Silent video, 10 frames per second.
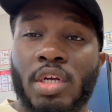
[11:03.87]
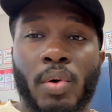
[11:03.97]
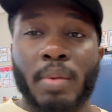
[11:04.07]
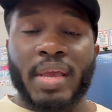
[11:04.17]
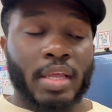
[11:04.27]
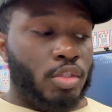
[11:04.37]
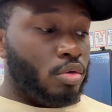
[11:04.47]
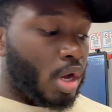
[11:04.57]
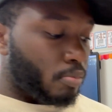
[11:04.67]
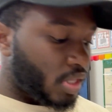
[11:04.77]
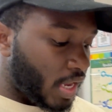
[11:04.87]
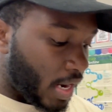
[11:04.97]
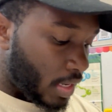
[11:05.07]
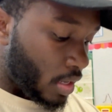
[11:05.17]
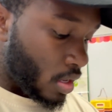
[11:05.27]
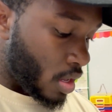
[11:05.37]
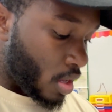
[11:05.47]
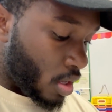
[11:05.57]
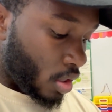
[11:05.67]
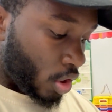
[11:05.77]
want to make it too complicated.
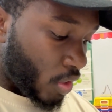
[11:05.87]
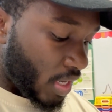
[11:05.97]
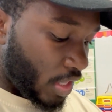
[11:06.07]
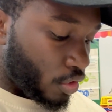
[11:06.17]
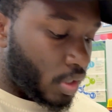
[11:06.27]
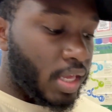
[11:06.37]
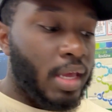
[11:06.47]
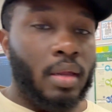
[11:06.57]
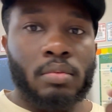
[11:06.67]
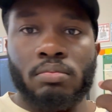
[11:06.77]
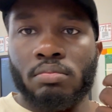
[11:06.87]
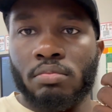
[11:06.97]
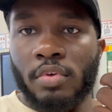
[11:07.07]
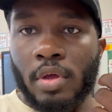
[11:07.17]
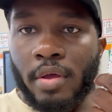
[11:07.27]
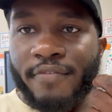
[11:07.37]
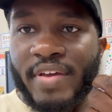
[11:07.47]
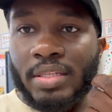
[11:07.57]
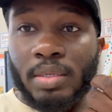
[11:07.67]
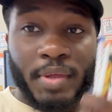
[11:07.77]
You can either get a
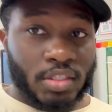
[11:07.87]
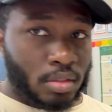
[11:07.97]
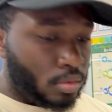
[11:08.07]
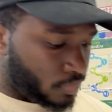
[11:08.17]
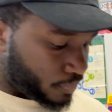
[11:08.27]
fancy pencil.